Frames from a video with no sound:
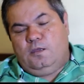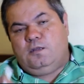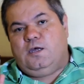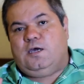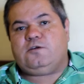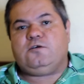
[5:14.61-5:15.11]

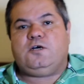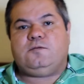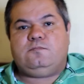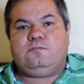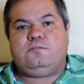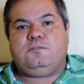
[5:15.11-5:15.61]
Now I grew up
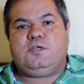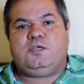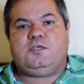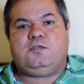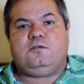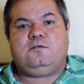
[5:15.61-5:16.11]

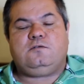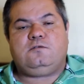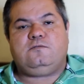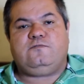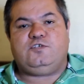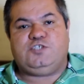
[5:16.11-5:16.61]
in
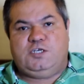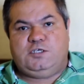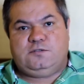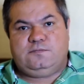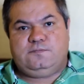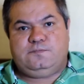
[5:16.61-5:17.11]
Virginia,
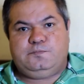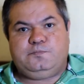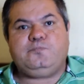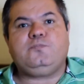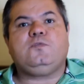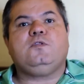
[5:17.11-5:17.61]

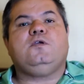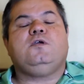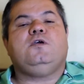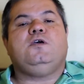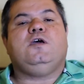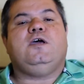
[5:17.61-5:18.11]

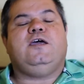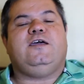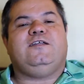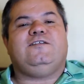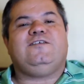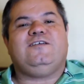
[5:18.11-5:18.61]

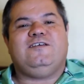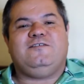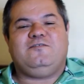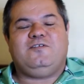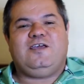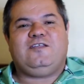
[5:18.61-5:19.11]
and
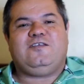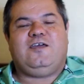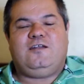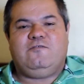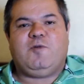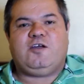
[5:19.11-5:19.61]
at the end
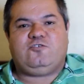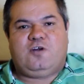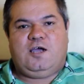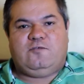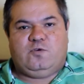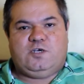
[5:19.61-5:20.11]
of my
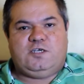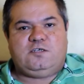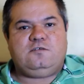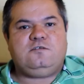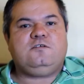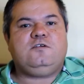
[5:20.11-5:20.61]
driveway
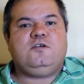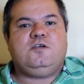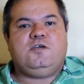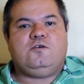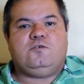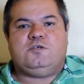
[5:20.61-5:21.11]

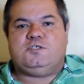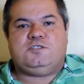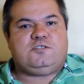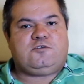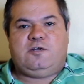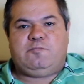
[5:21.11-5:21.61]
was
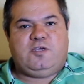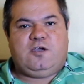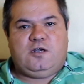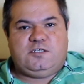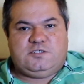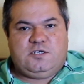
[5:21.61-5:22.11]
a great big
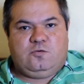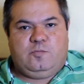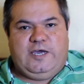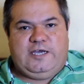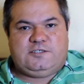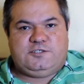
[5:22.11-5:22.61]
honeysuckle
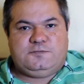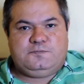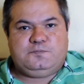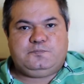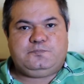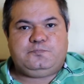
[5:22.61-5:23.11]
patch.
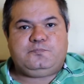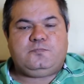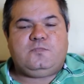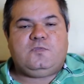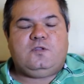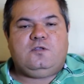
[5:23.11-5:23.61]

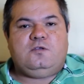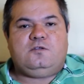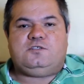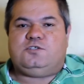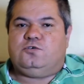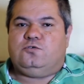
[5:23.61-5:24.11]

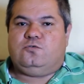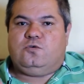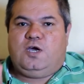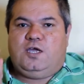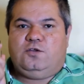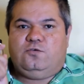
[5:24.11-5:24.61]
So
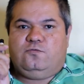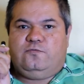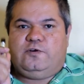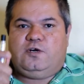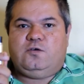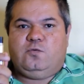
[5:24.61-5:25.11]
I know
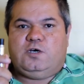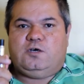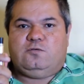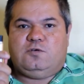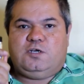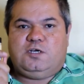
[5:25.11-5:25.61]
very well
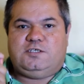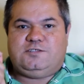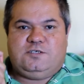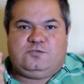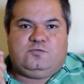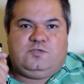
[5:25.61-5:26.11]
what
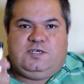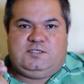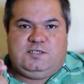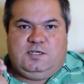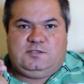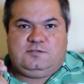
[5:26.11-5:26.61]
honeysuckle
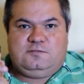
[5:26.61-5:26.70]
tastes like.